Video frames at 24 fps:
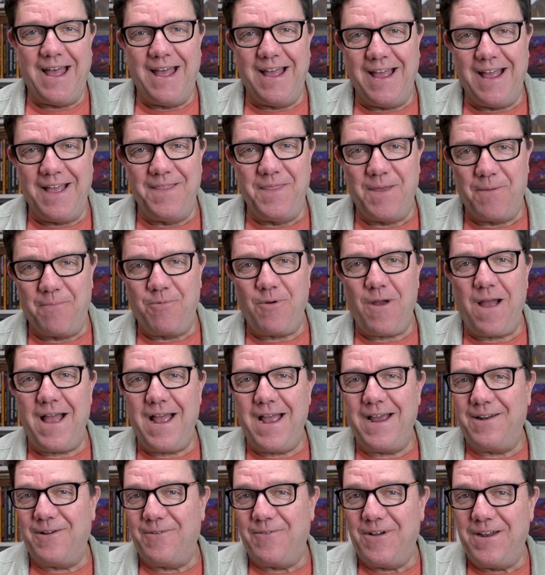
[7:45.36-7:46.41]
and the
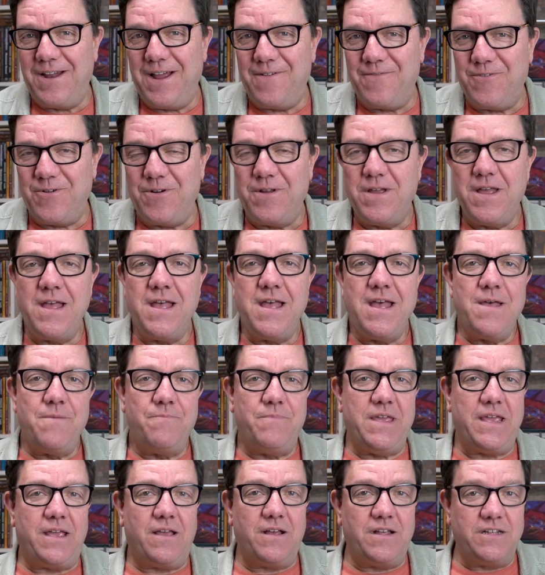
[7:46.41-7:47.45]
bride or whatever,
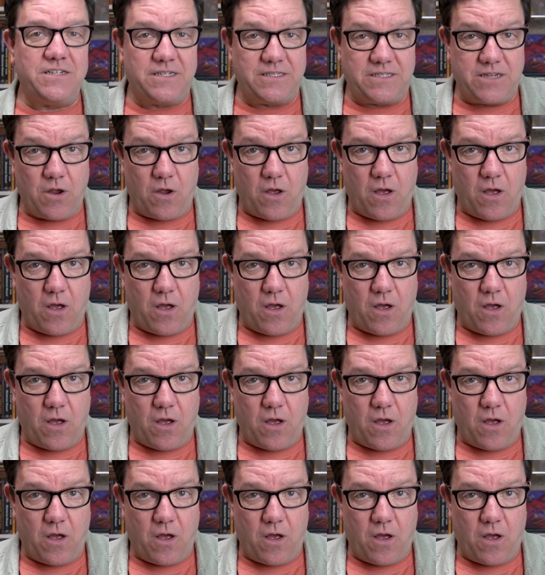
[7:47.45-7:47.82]
because